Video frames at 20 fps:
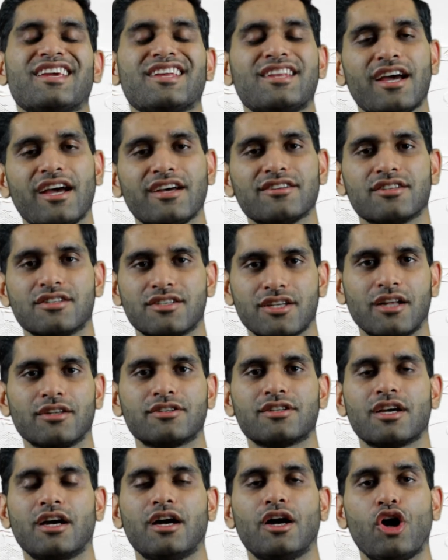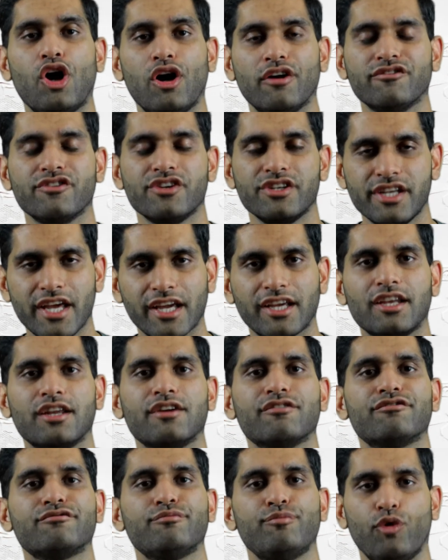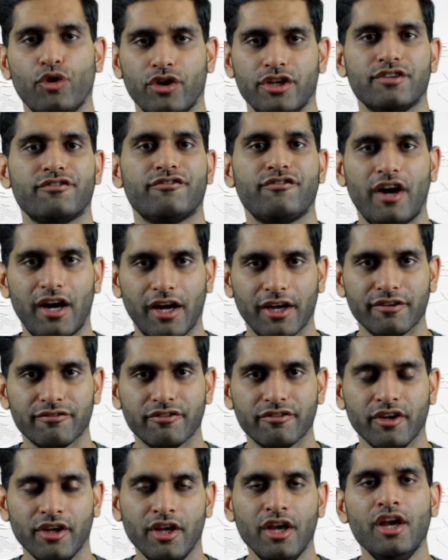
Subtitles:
It has a delta of -0.5.